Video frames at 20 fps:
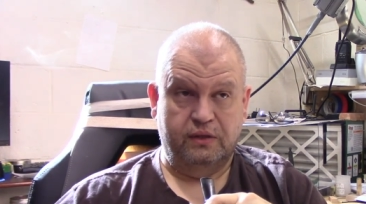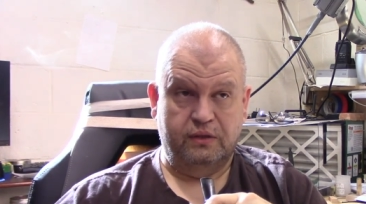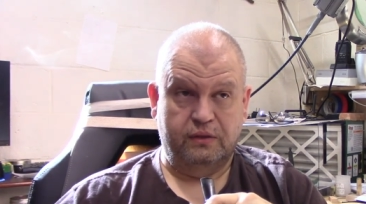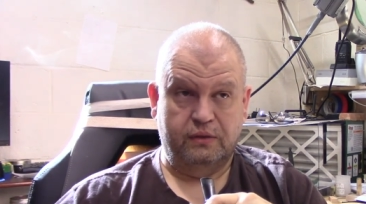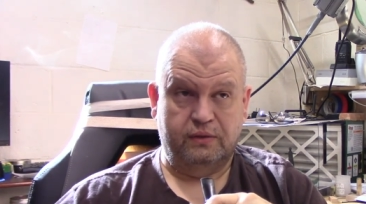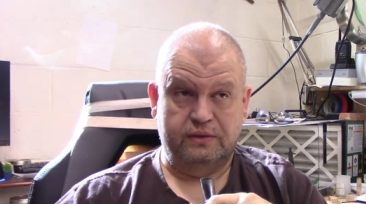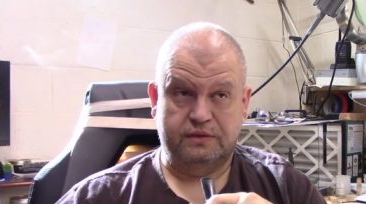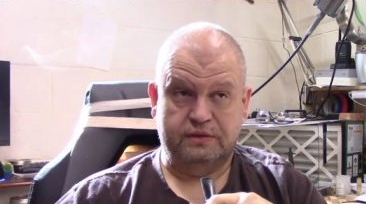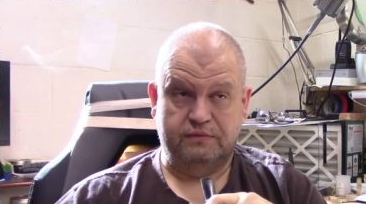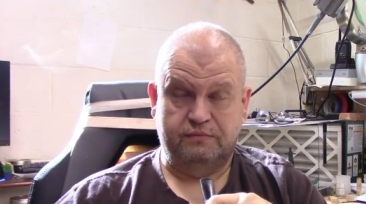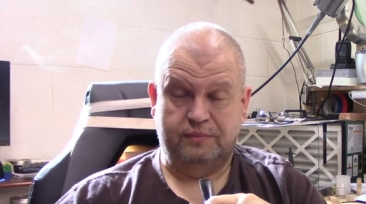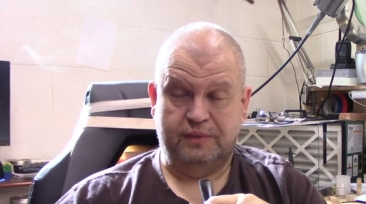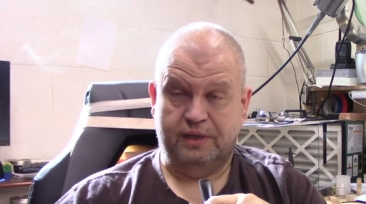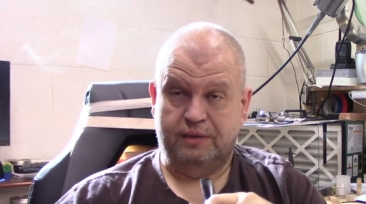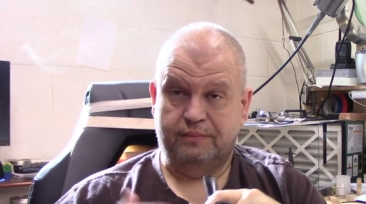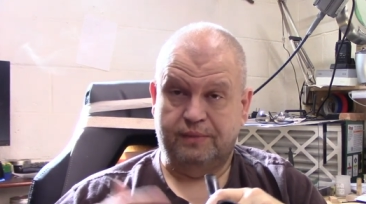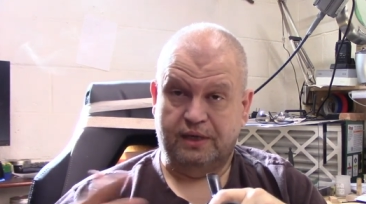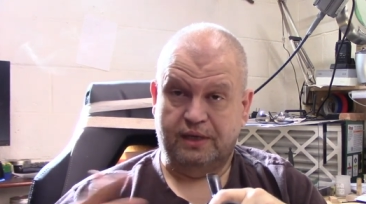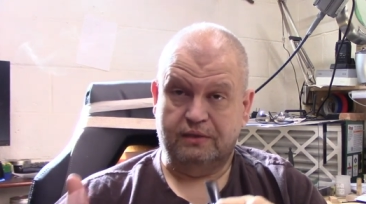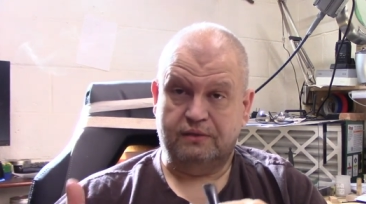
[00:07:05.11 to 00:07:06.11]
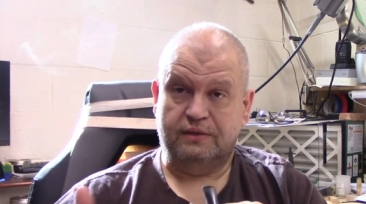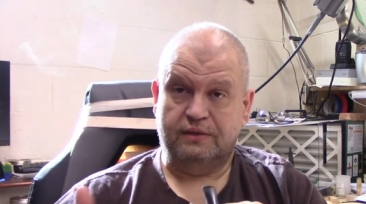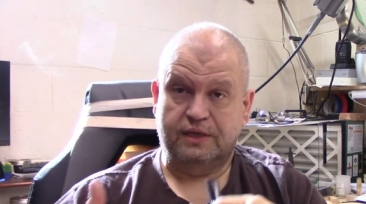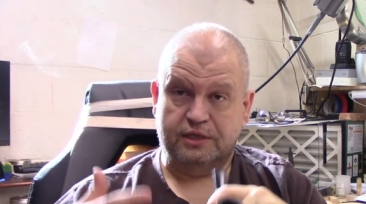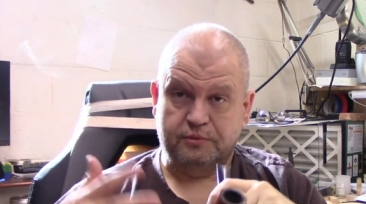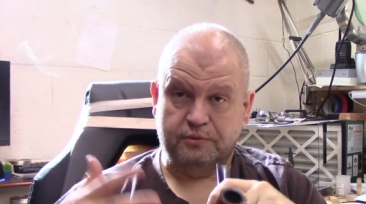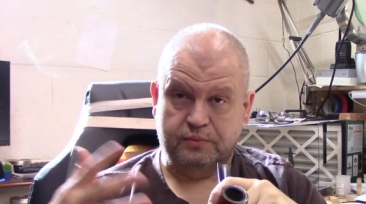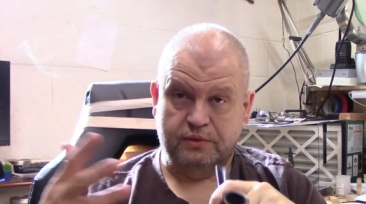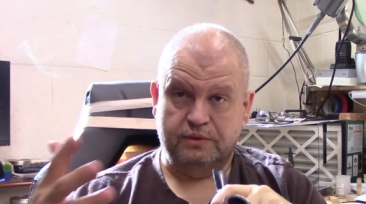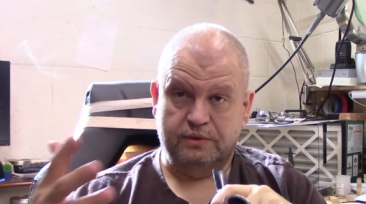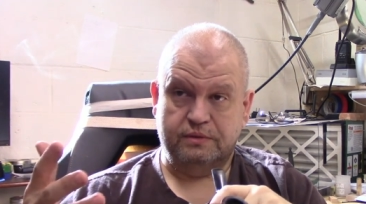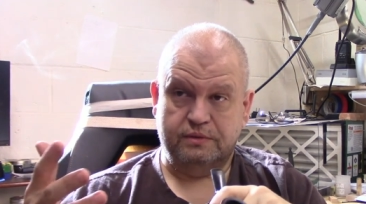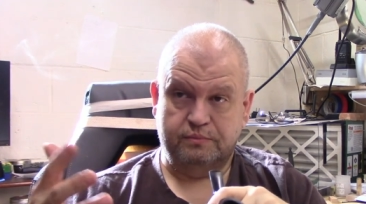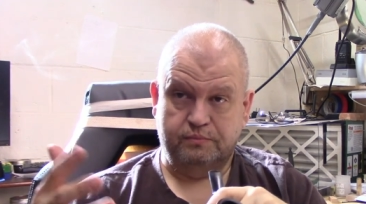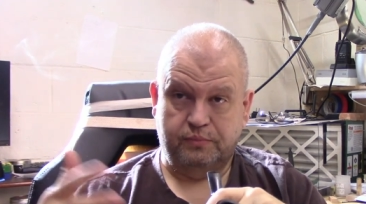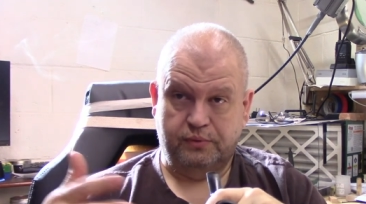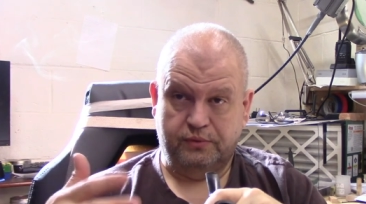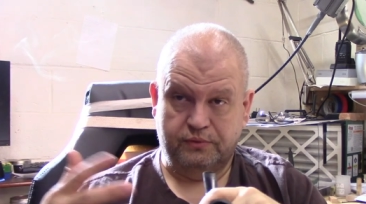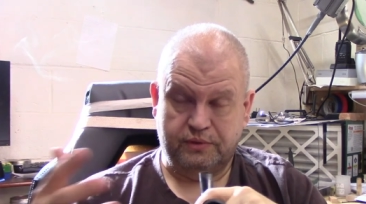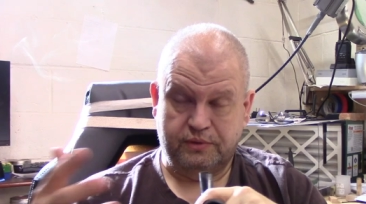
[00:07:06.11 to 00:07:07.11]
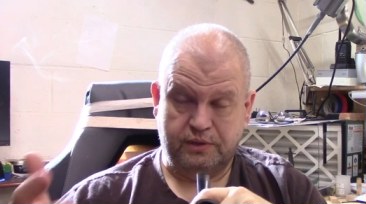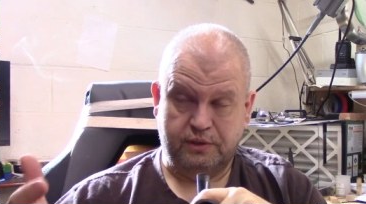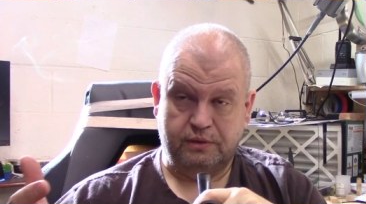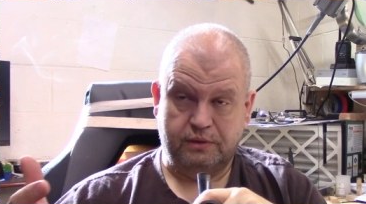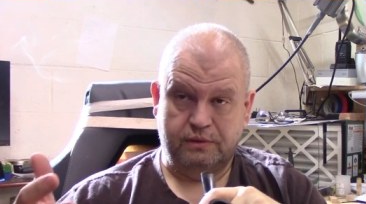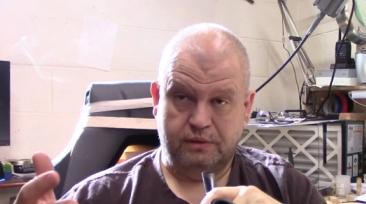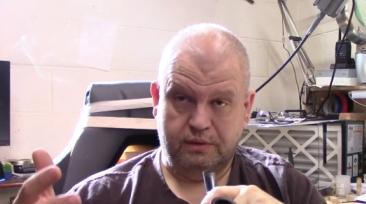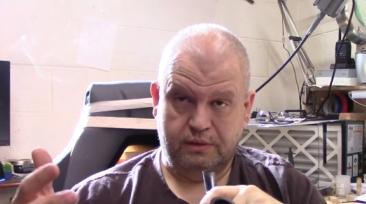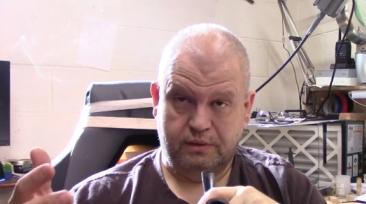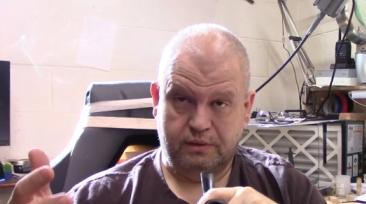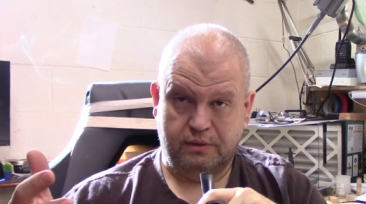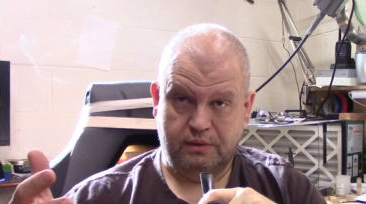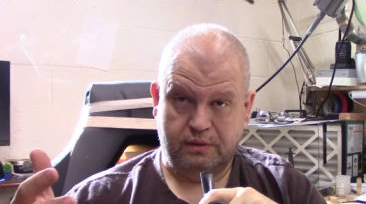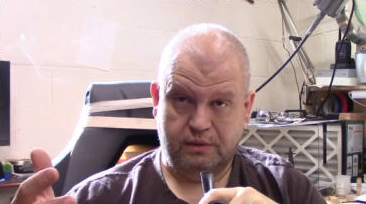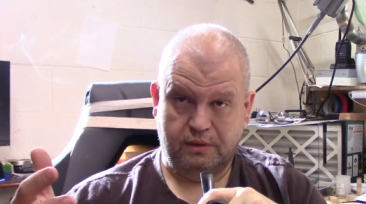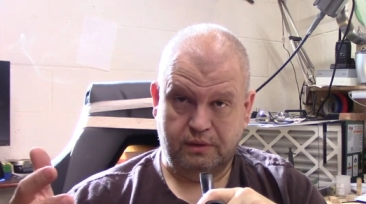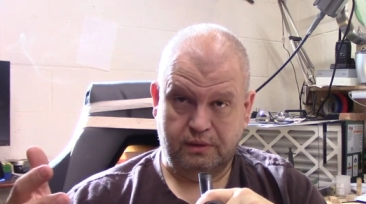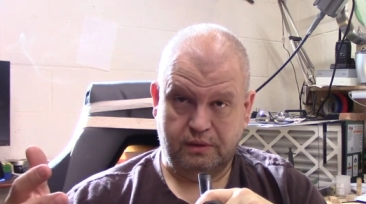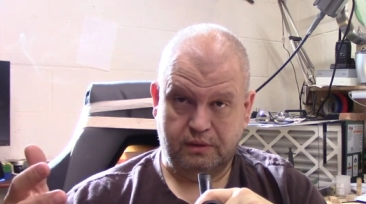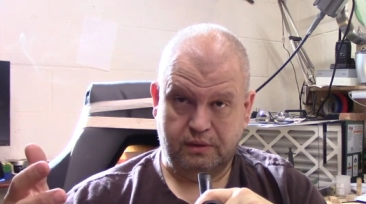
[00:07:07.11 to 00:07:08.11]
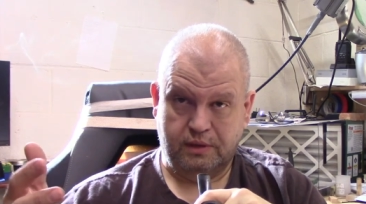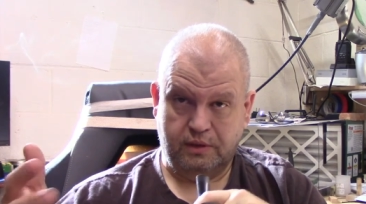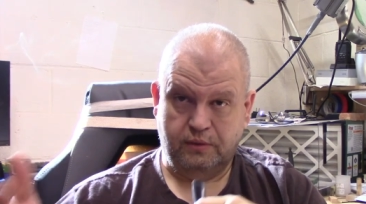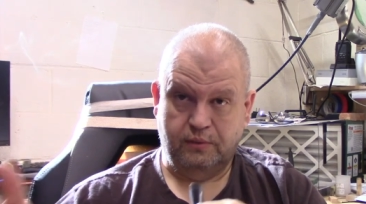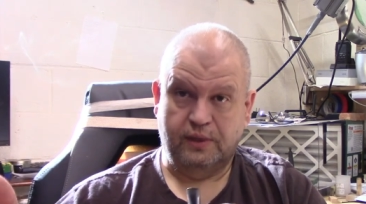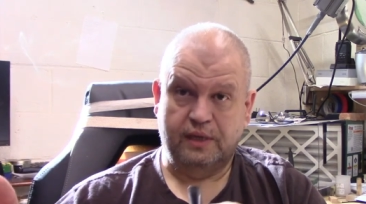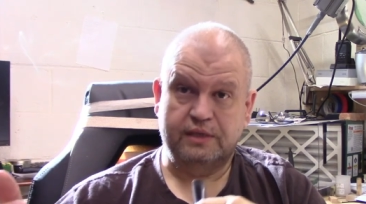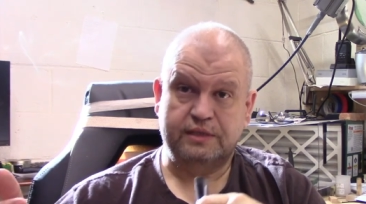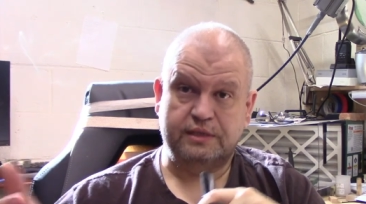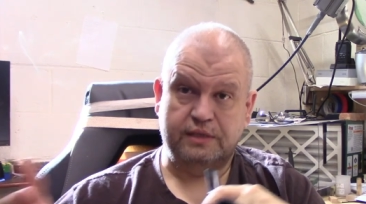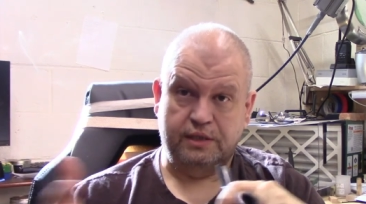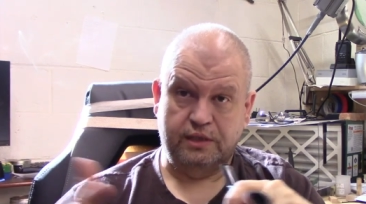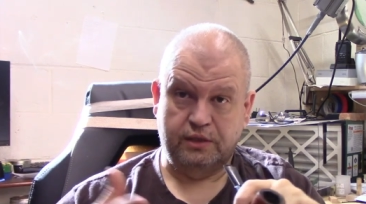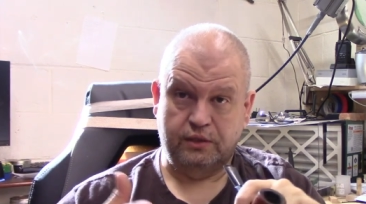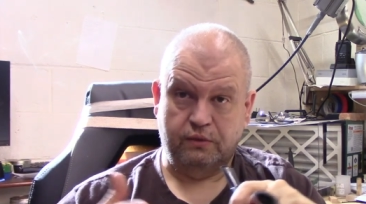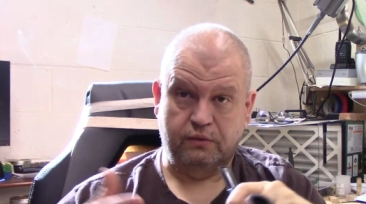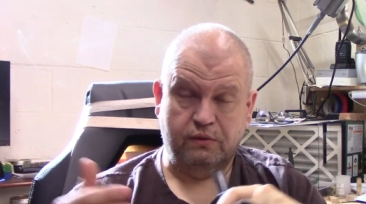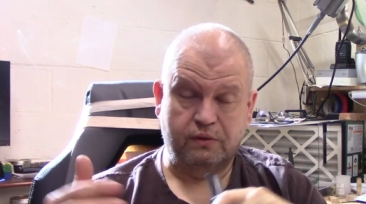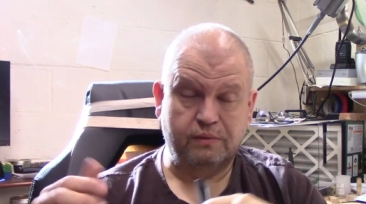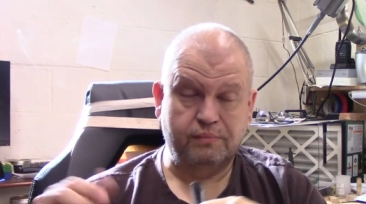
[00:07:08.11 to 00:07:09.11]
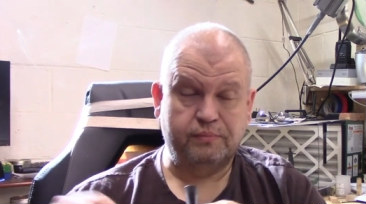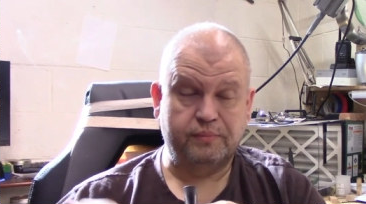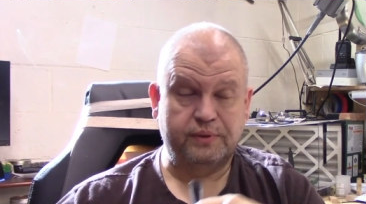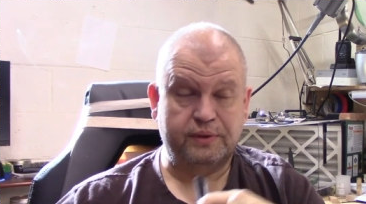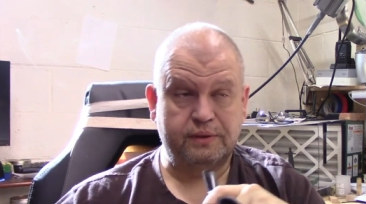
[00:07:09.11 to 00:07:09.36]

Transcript: thoughts of many medical experts, both in the US and in Europe.